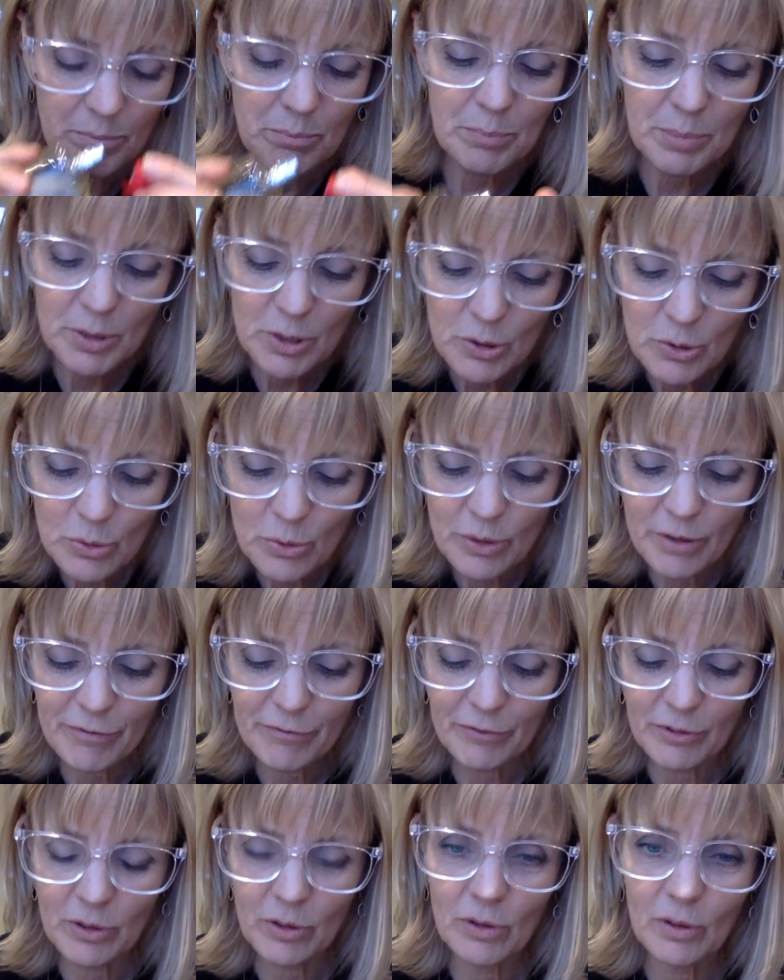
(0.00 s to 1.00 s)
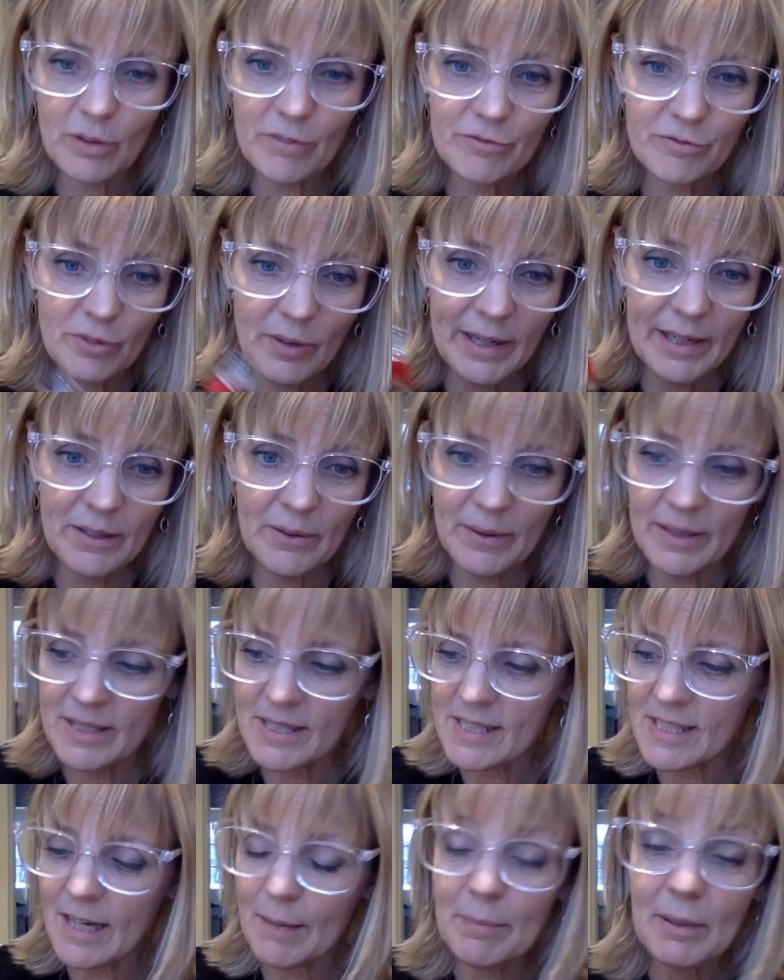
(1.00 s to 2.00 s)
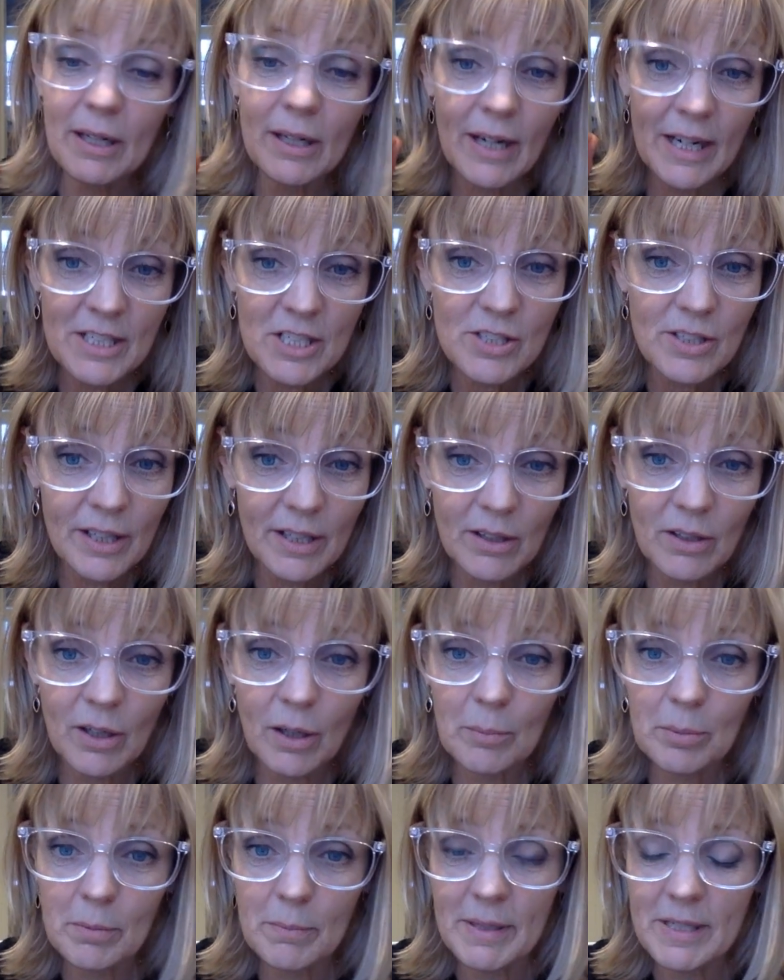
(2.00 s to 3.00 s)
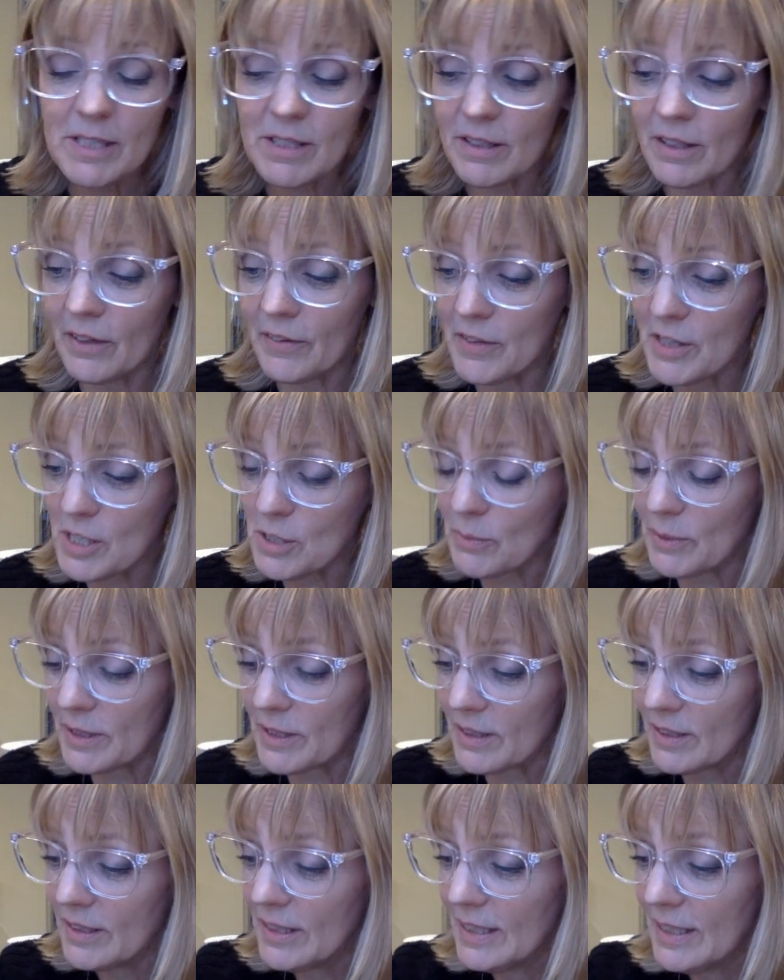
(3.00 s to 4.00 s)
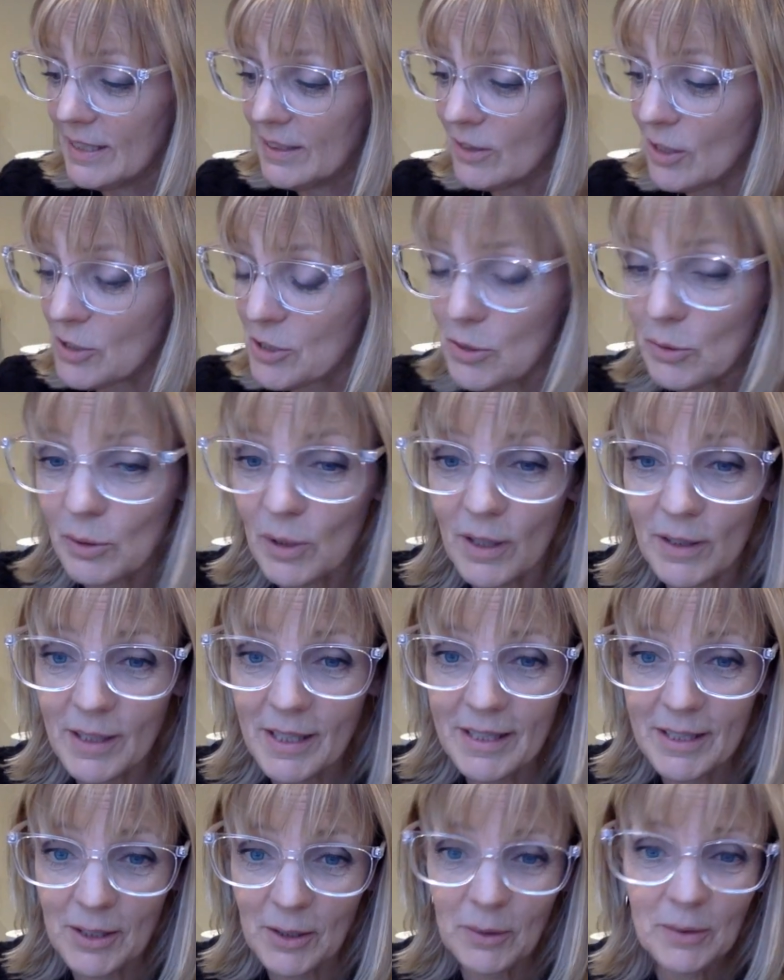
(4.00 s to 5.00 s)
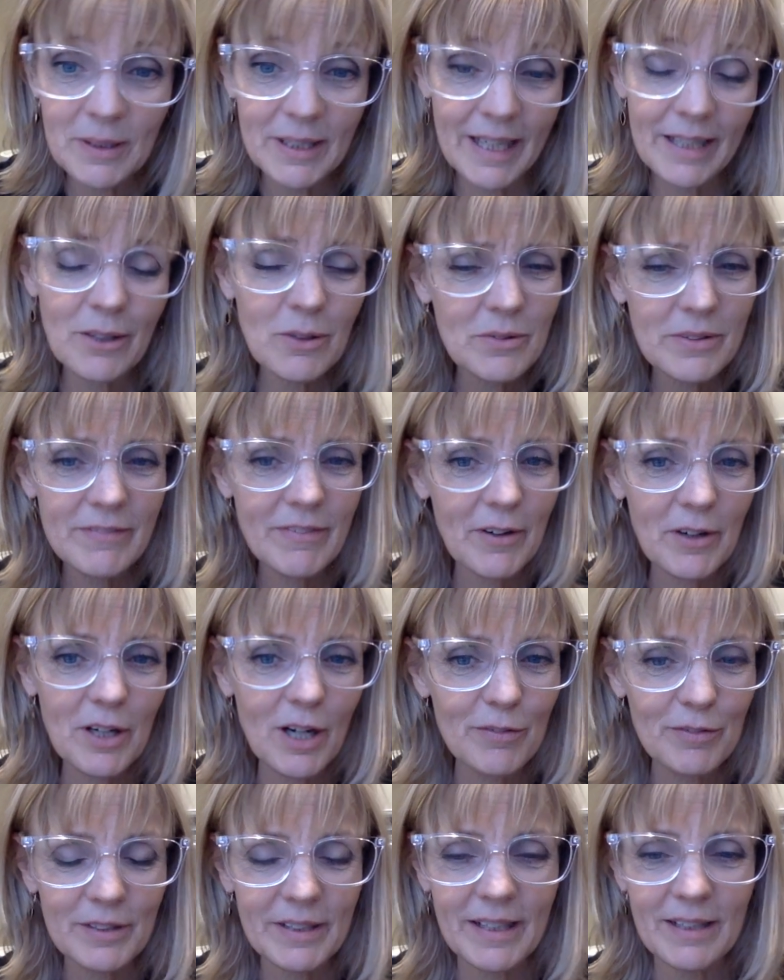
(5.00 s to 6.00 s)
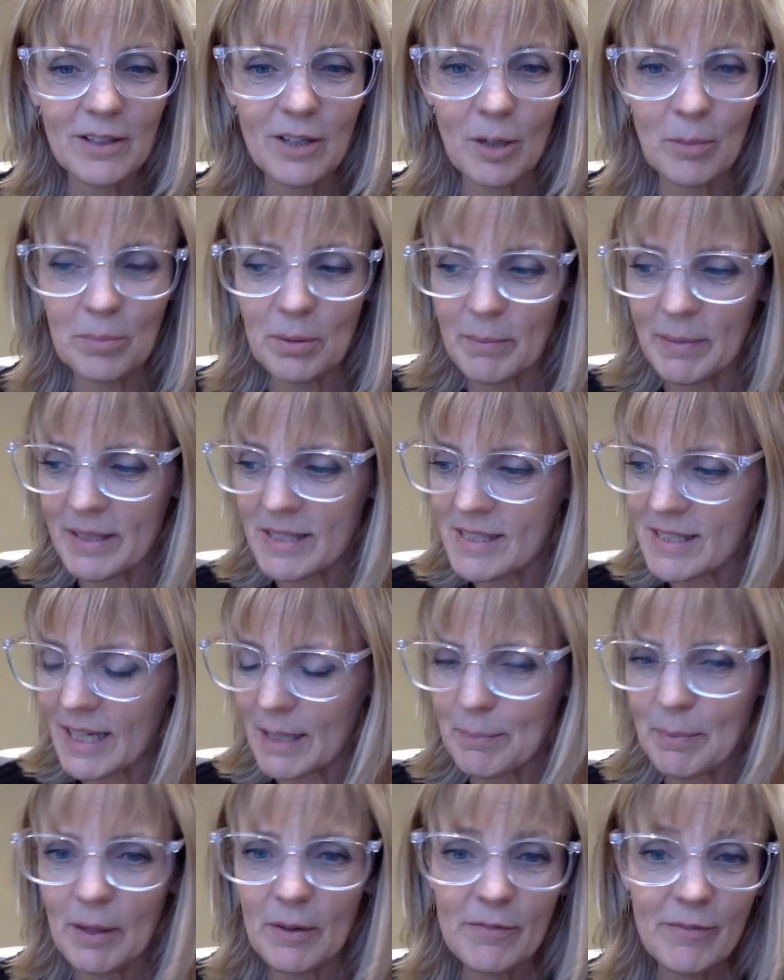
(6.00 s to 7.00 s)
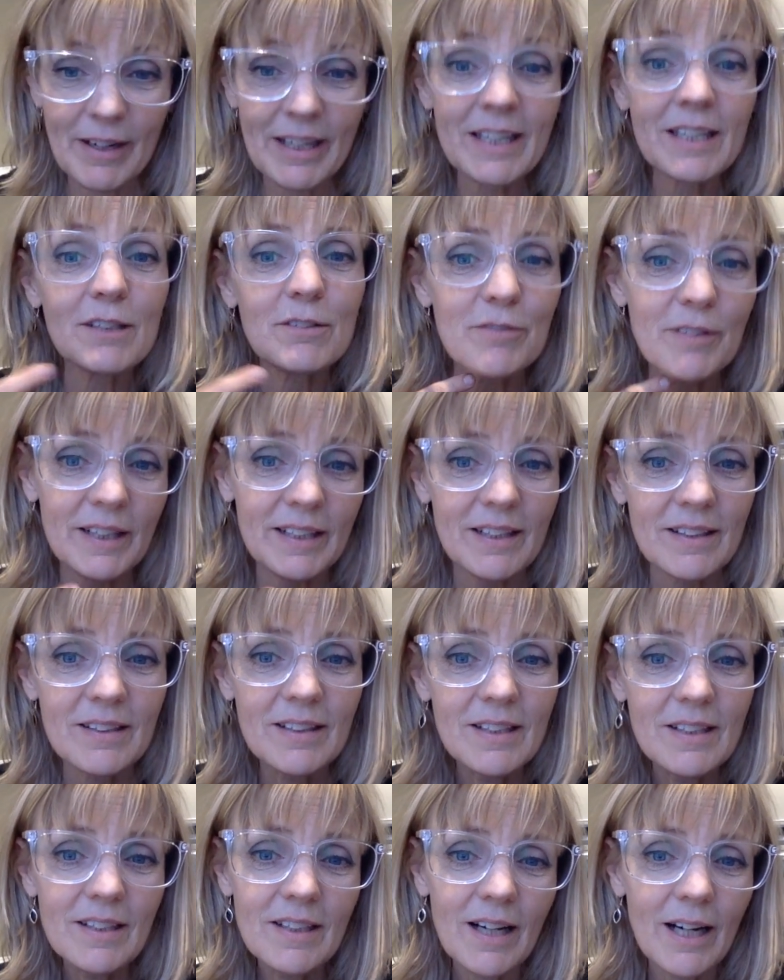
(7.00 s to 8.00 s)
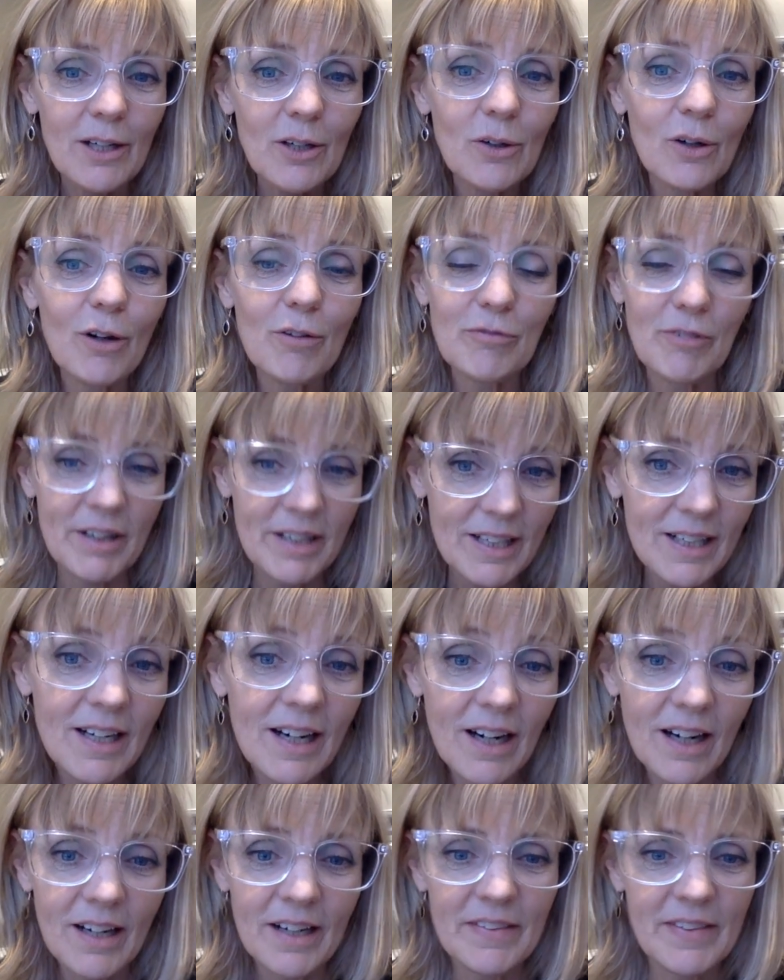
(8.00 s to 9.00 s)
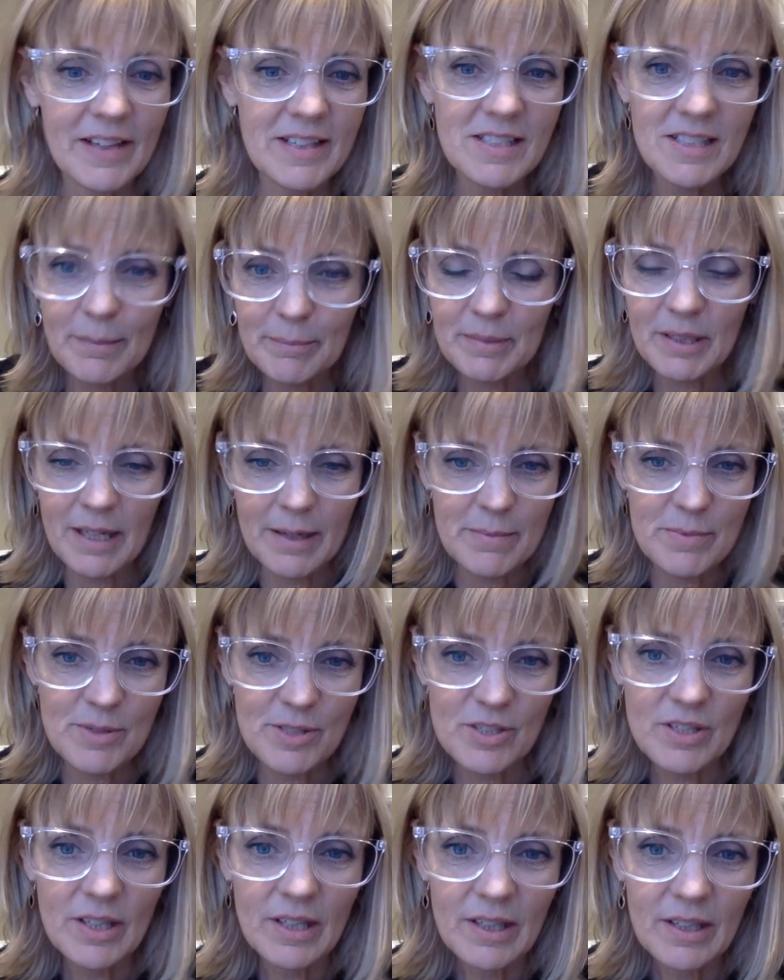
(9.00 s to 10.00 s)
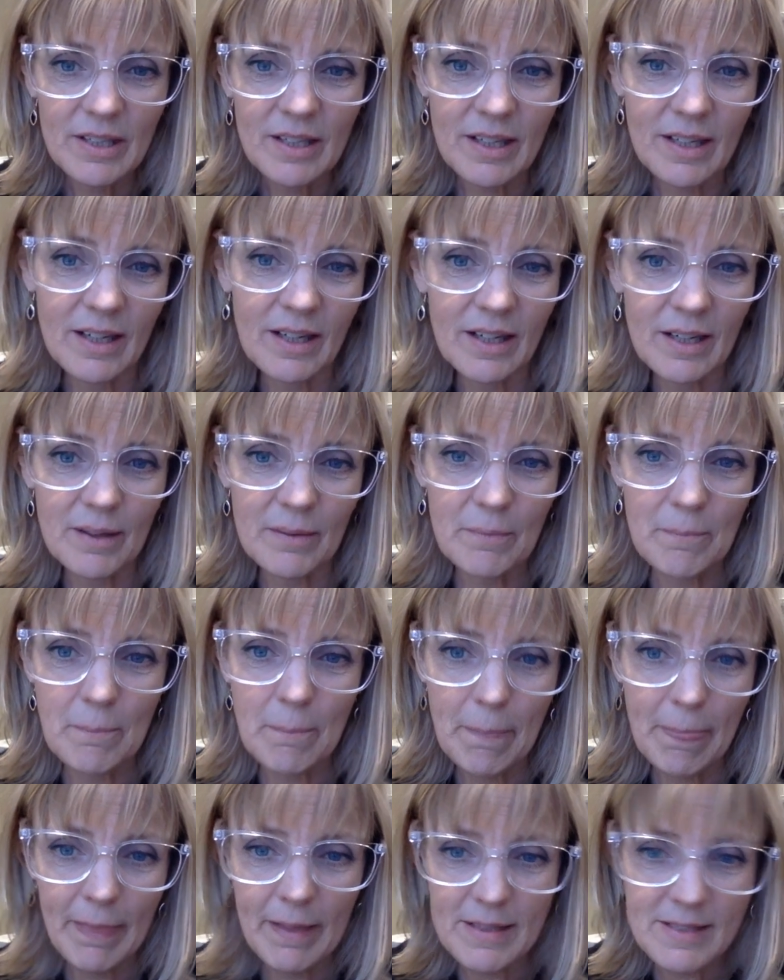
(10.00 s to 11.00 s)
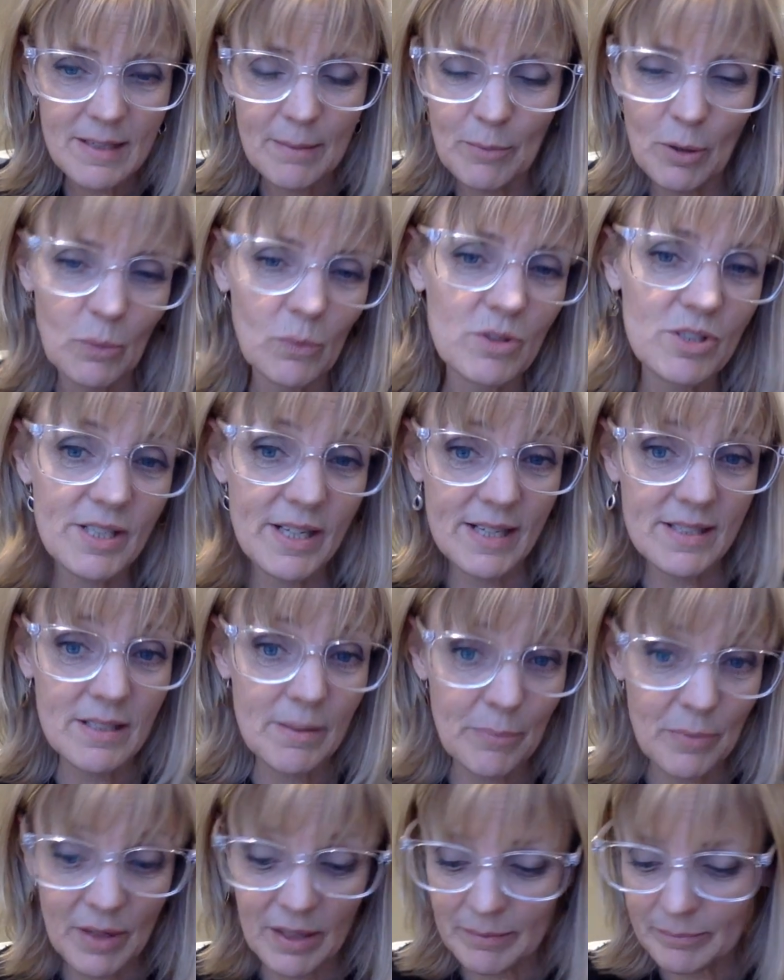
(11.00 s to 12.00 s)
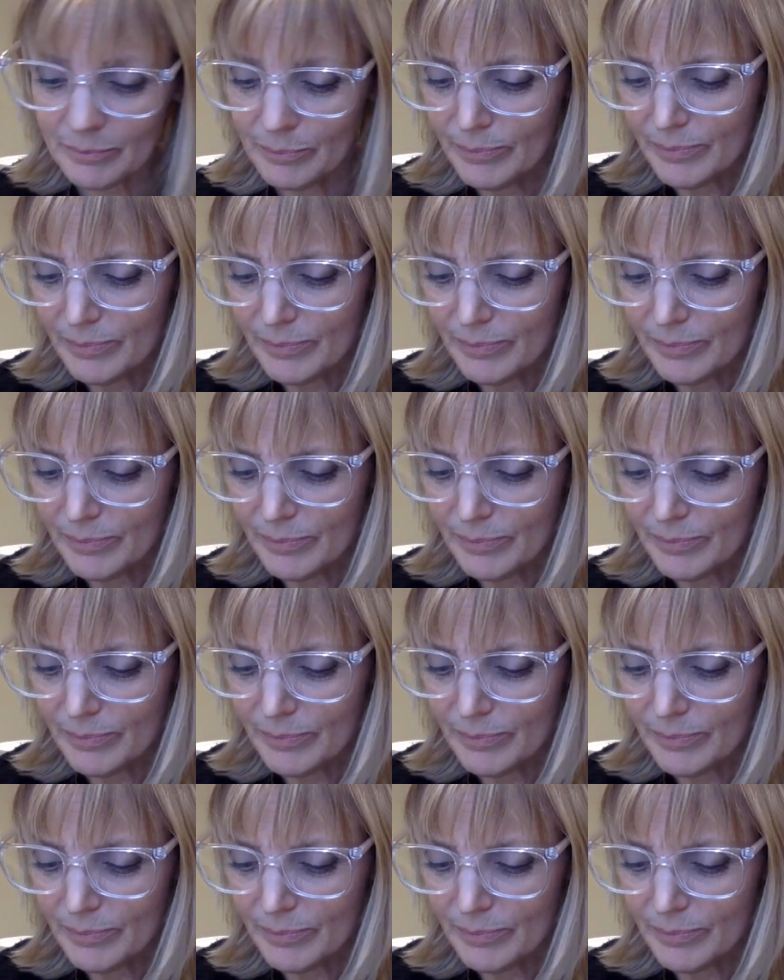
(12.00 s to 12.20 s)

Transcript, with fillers: beautiful fragrance. I've been I just got a compliment on this one not too long ago. I don't very often get compliments like, but if I give like a, a girlfriend a hug, then sometimes um, someone will say something.